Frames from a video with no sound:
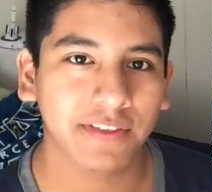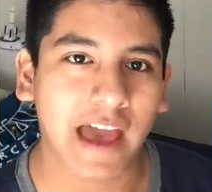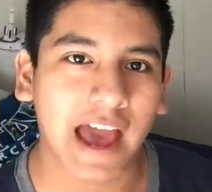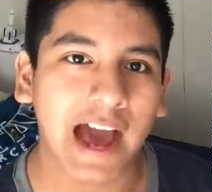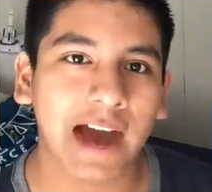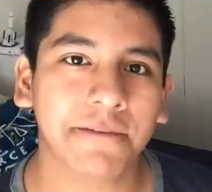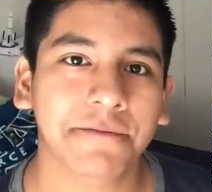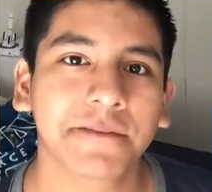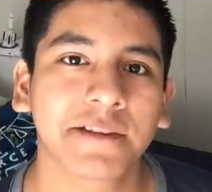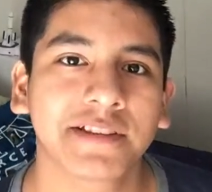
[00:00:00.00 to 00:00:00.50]

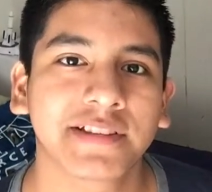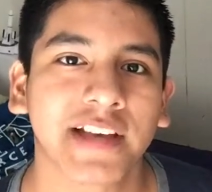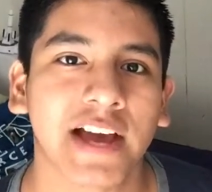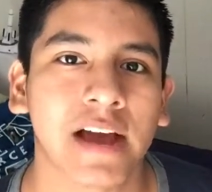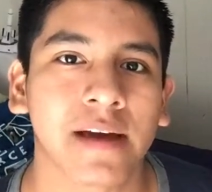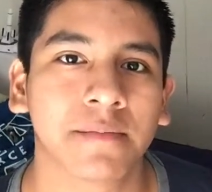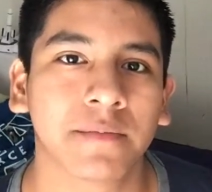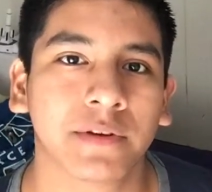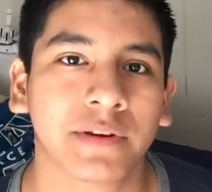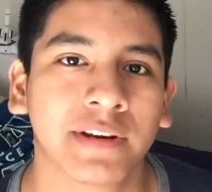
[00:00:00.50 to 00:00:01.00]
Half the
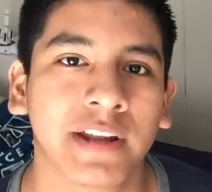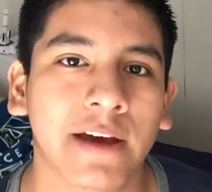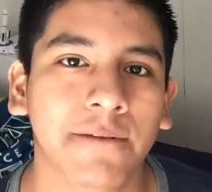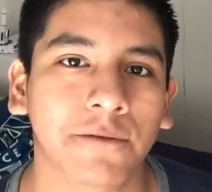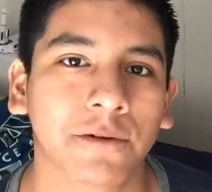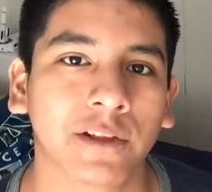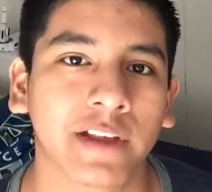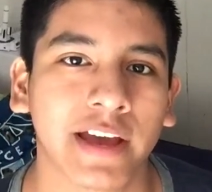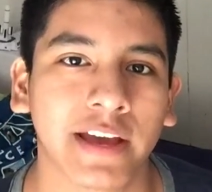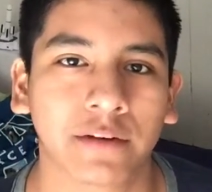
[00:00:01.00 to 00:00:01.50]
time,
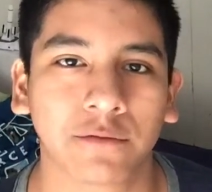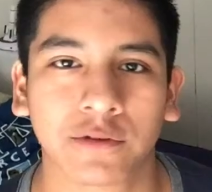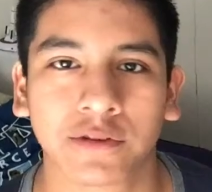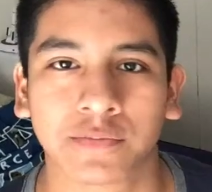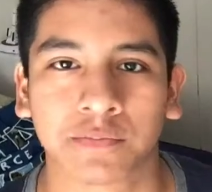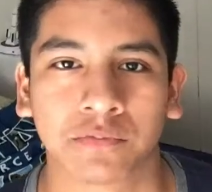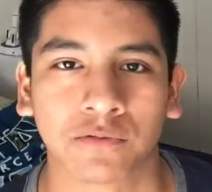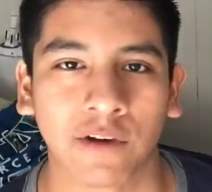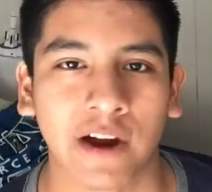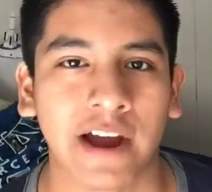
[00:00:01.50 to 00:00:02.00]
Neverland was
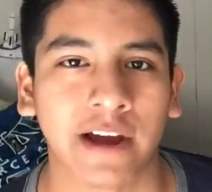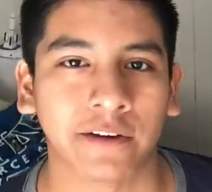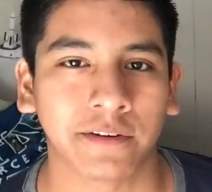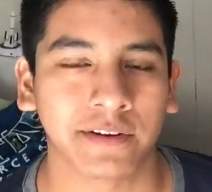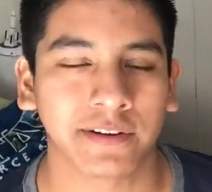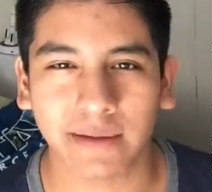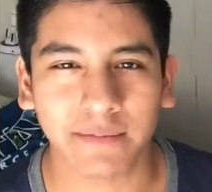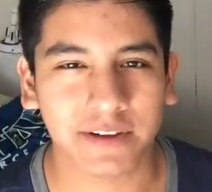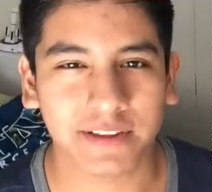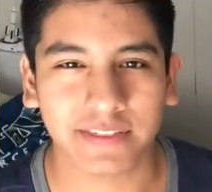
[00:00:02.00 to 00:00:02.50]

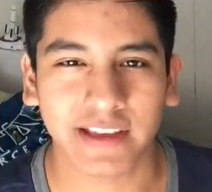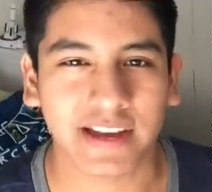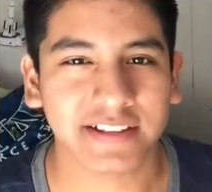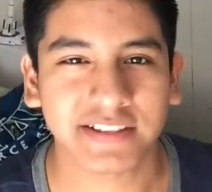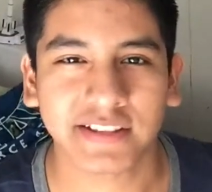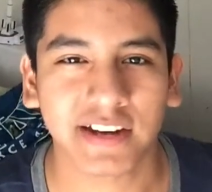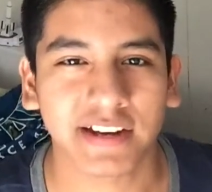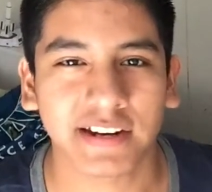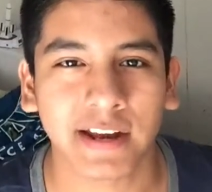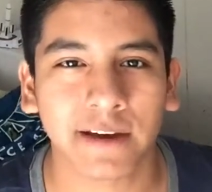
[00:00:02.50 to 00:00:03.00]
brown. I mean,
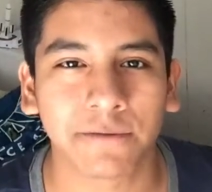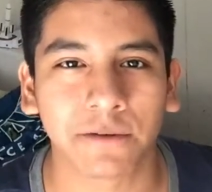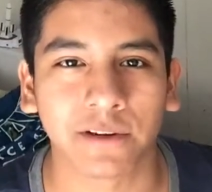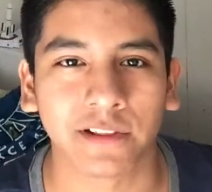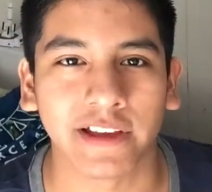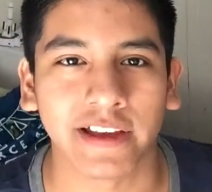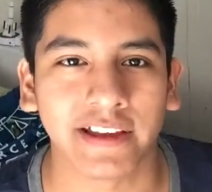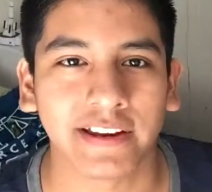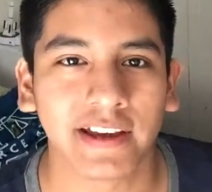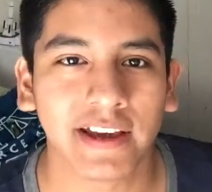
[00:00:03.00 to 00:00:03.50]
that's not
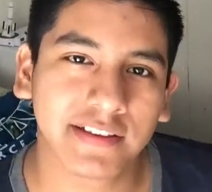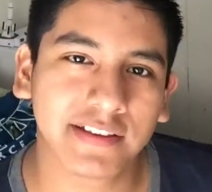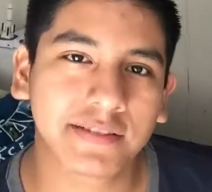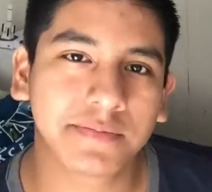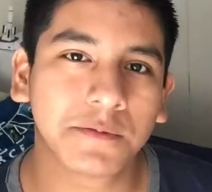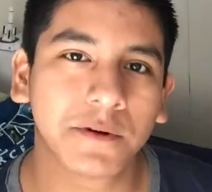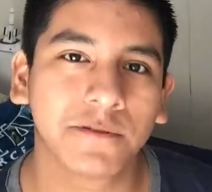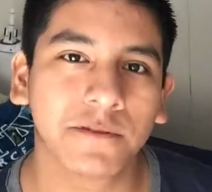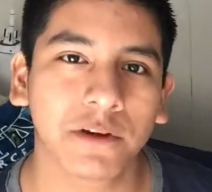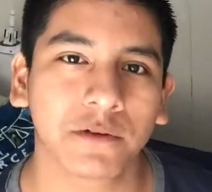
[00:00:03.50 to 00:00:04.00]
Neverland.
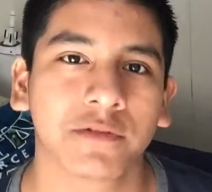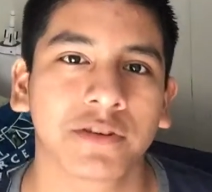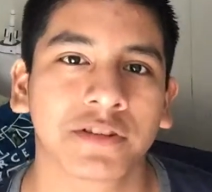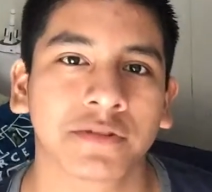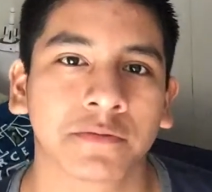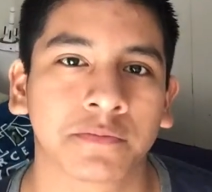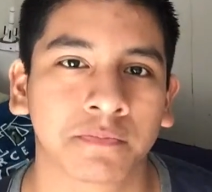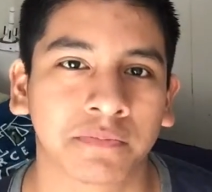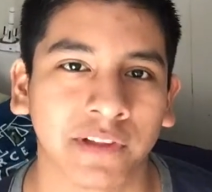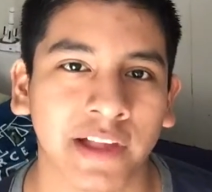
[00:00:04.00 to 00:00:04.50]
This movie was
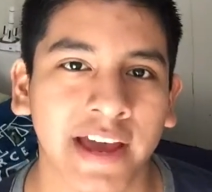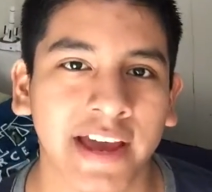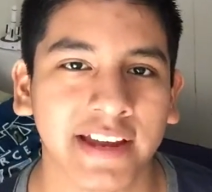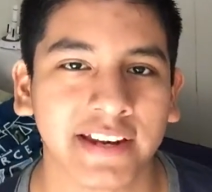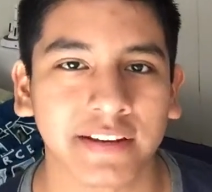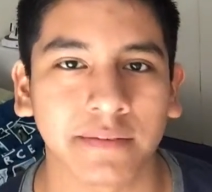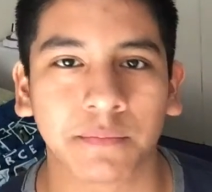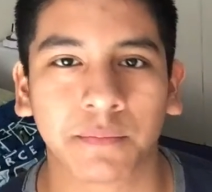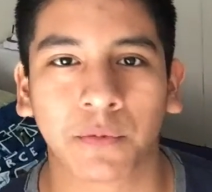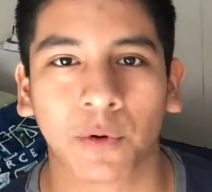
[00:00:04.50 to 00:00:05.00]

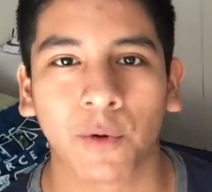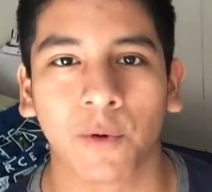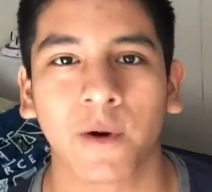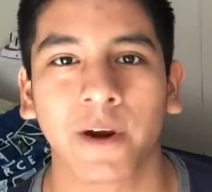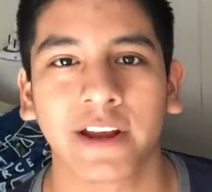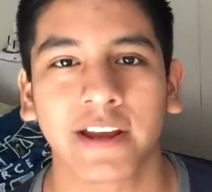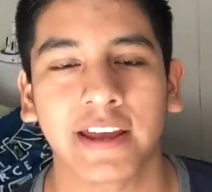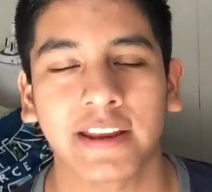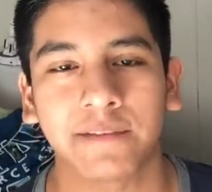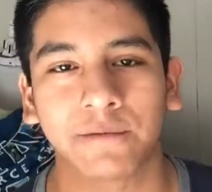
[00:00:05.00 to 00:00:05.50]
bland and
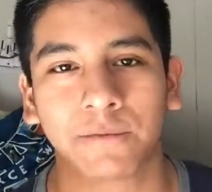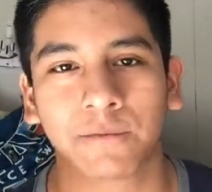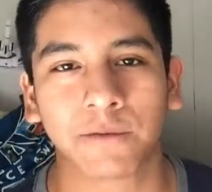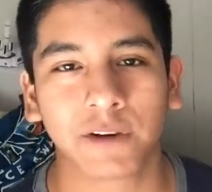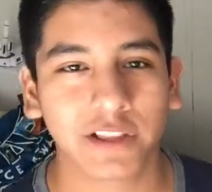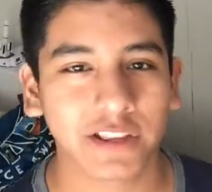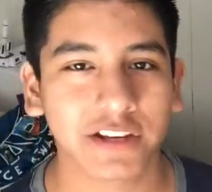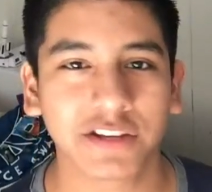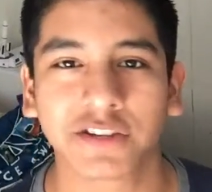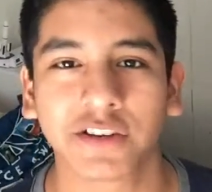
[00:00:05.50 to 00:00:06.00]
boring and
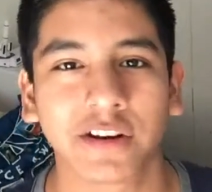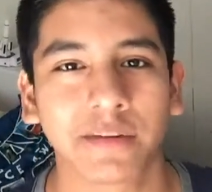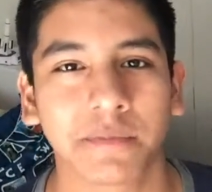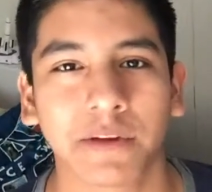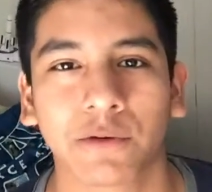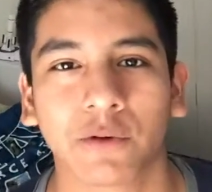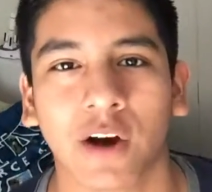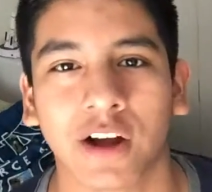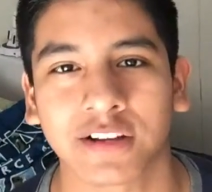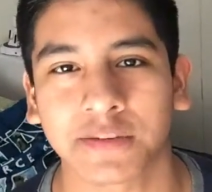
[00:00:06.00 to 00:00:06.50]
really shouldn't
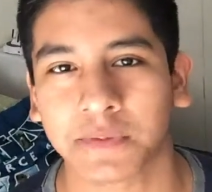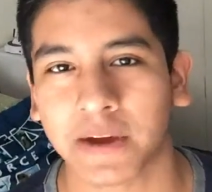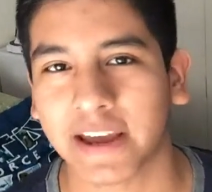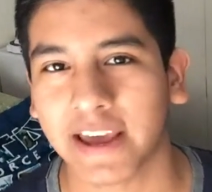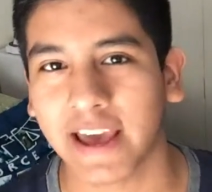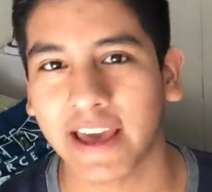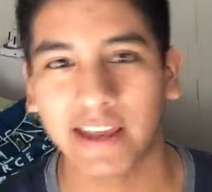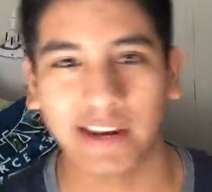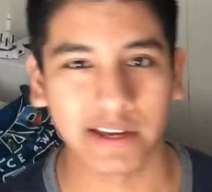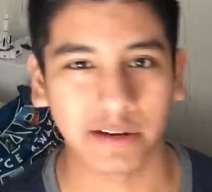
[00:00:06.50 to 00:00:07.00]
be watched by
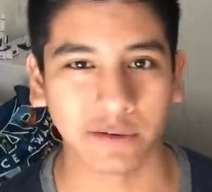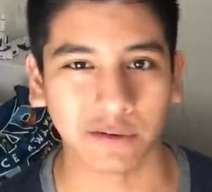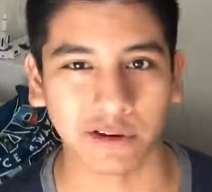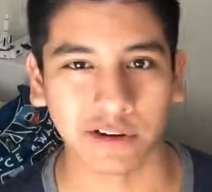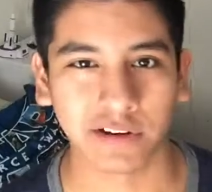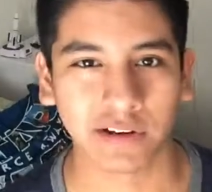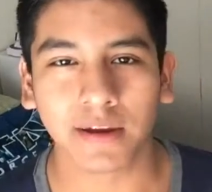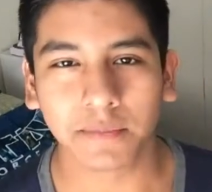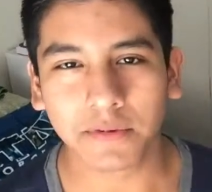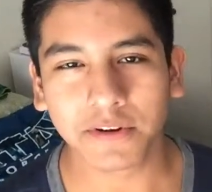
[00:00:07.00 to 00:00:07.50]

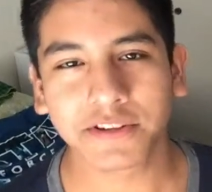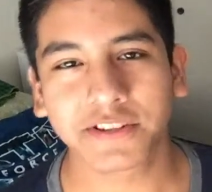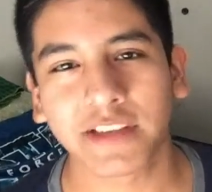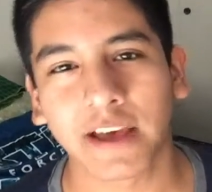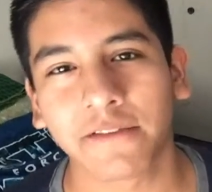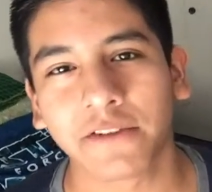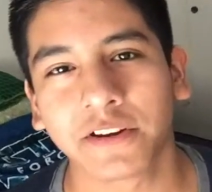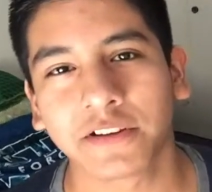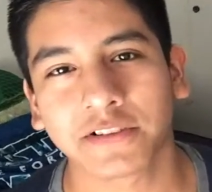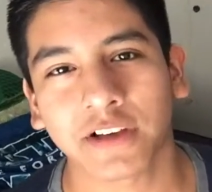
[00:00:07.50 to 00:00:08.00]
anyone. Number
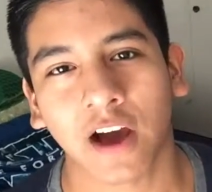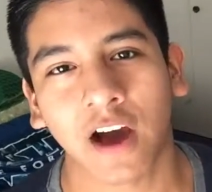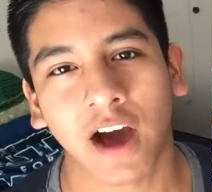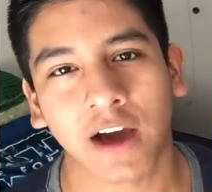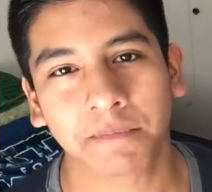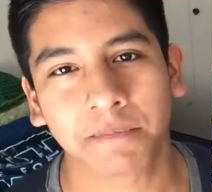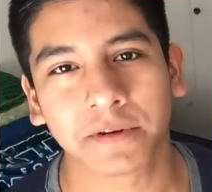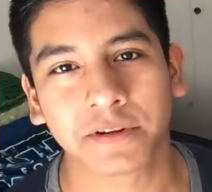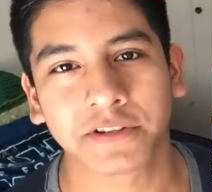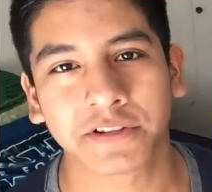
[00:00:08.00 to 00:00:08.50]
7 is
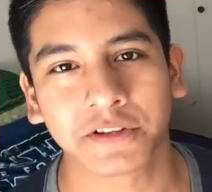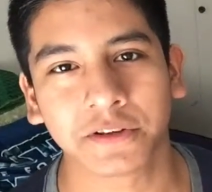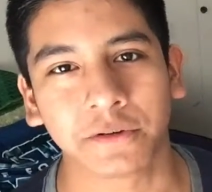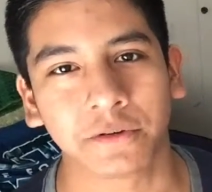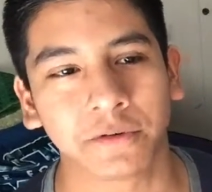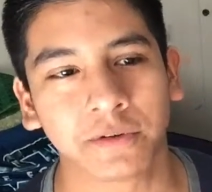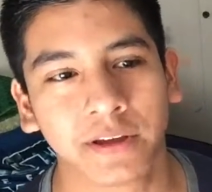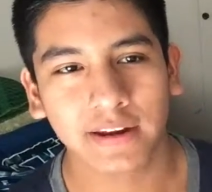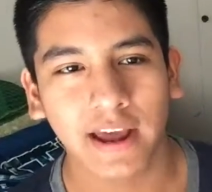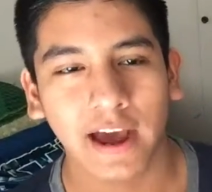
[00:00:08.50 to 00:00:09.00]
Hot
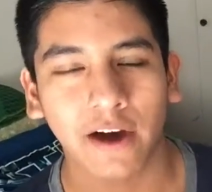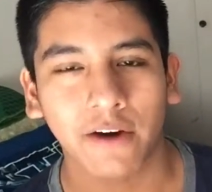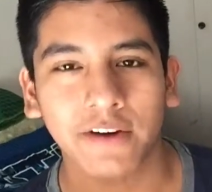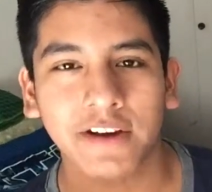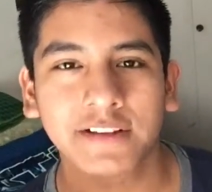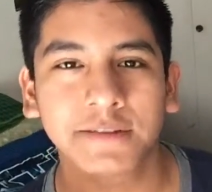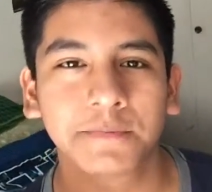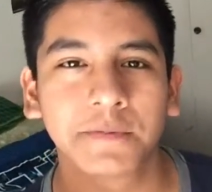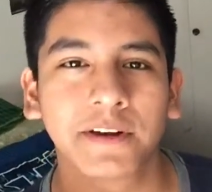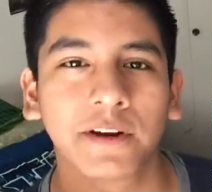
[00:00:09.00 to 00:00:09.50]
Pursuit. Now,
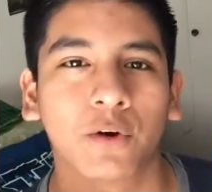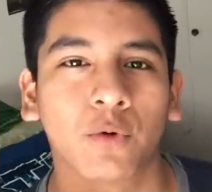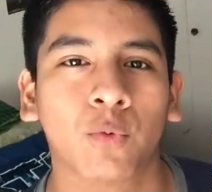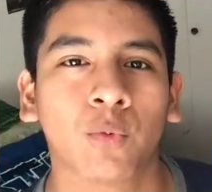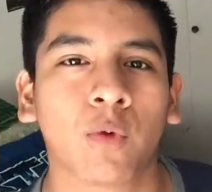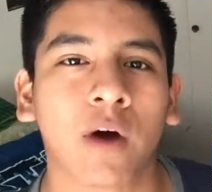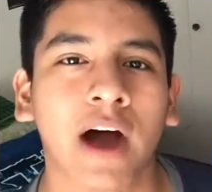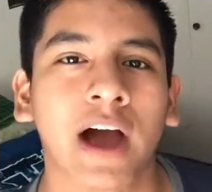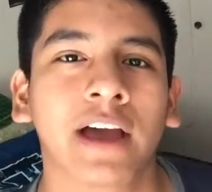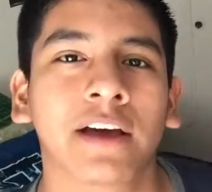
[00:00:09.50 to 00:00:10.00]
it's been a
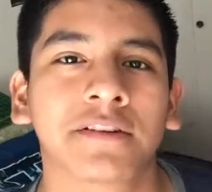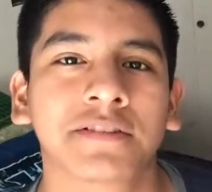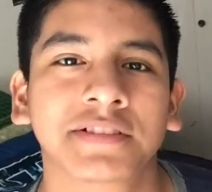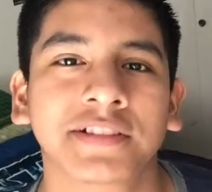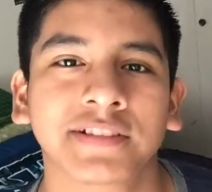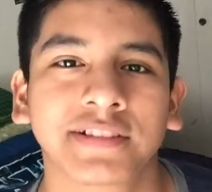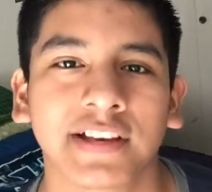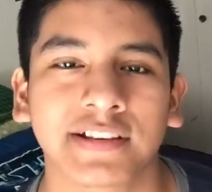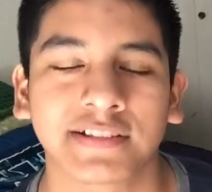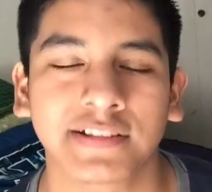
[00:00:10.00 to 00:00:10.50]
while
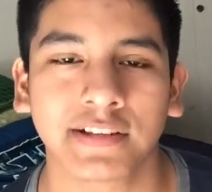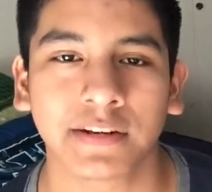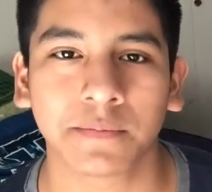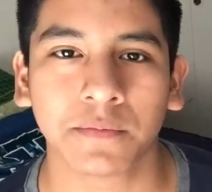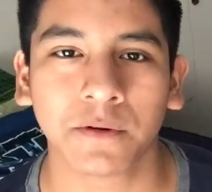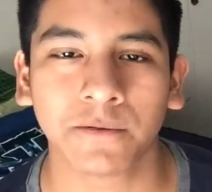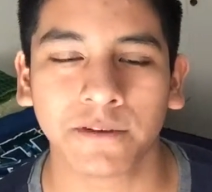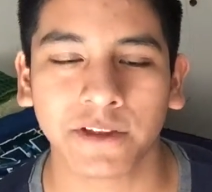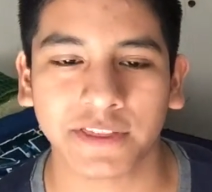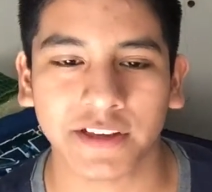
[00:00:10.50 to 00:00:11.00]
since I've seen a
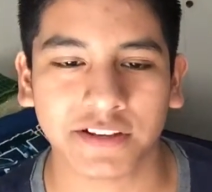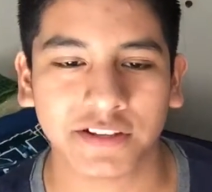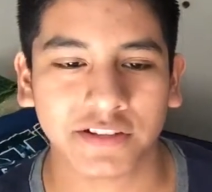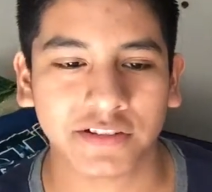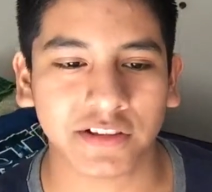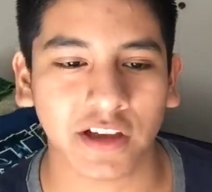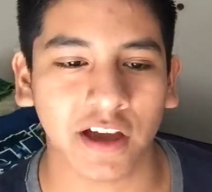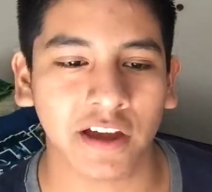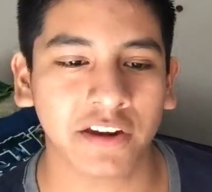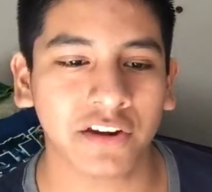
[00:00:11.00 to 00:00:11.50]
movie that
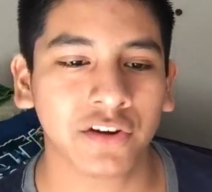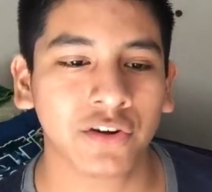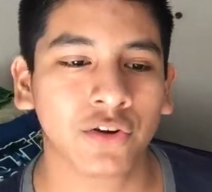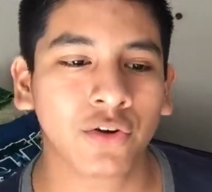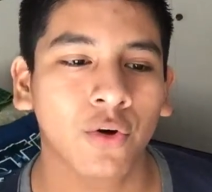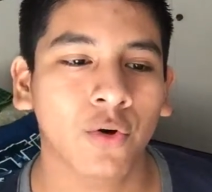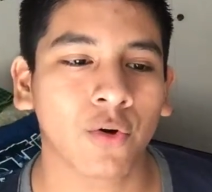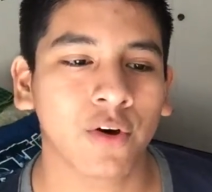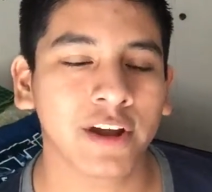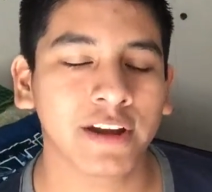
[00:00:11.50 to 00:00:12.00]
just
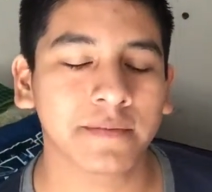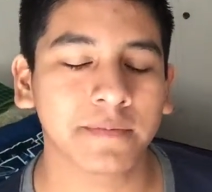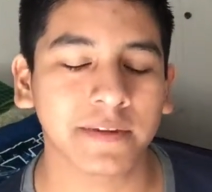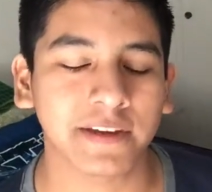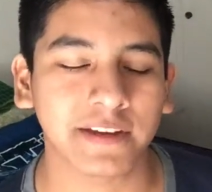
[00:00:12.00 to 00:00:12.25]
annoyed